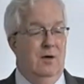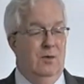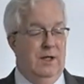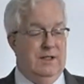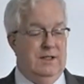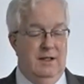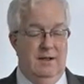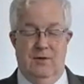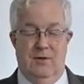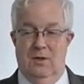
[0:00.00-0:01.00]
which
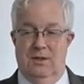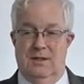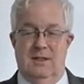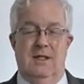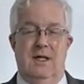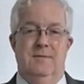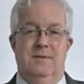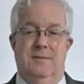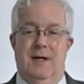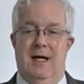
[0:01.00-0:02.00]
of course comes
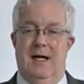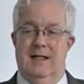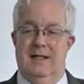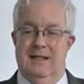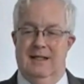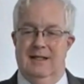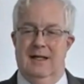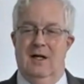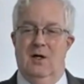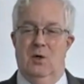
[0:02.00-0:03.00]
to mind,
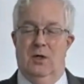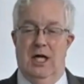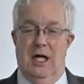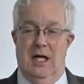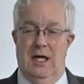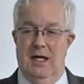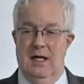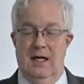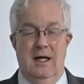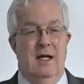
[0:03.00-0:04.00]
okay,
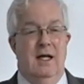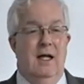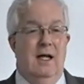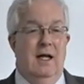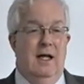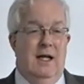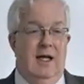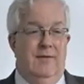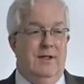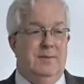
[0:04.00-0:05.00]

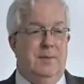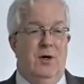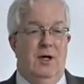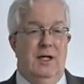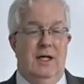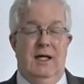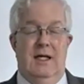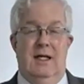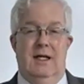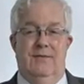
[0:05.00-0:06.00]
if this party,
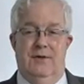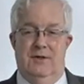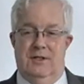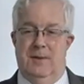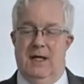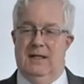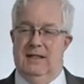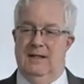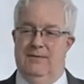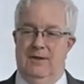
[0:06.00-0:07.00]
if you're
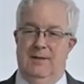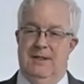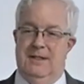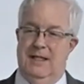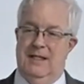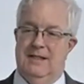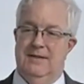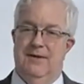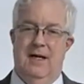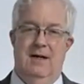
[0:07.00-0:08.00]
expecting for them to
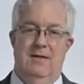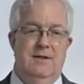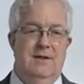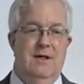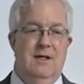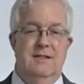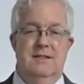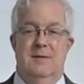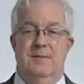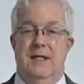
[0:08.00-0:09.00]
testify regarding
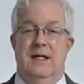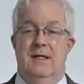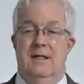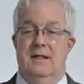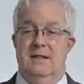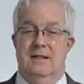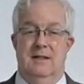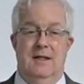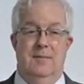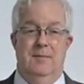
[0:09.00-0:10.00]
something
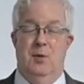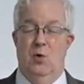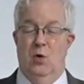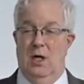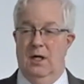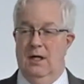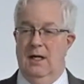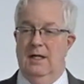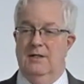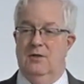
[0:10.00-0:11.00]
important
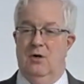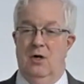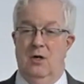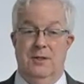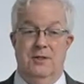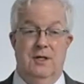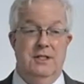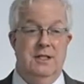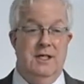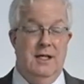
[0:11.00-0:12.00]
at your
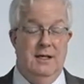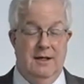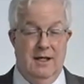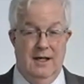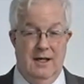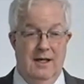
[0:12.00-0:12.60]
arbitration hearing,